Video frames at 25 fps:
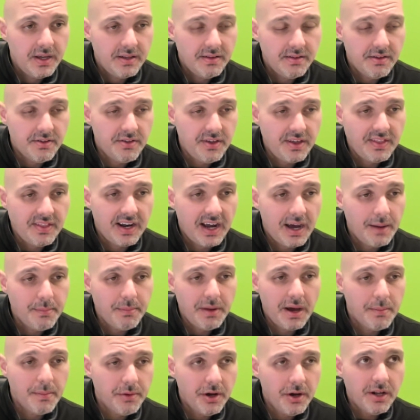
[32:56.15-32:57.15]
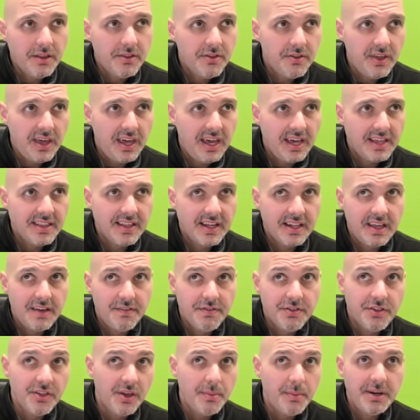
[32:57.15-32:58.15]
To say that I'm not saying that
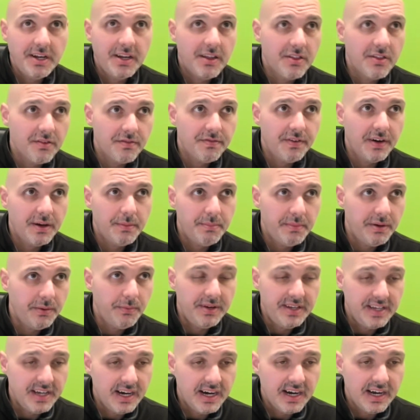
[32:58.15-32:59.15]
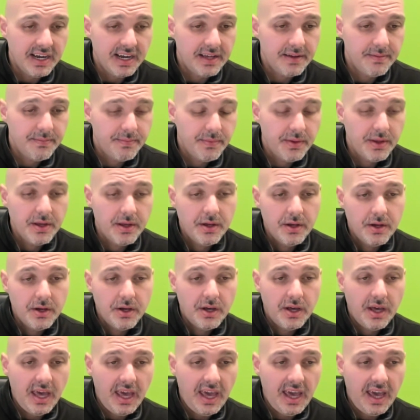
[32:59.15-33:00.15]
if somebody doesn't fund me, we die.
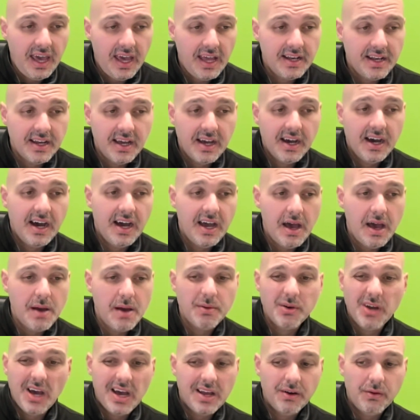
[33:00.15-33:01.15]
And I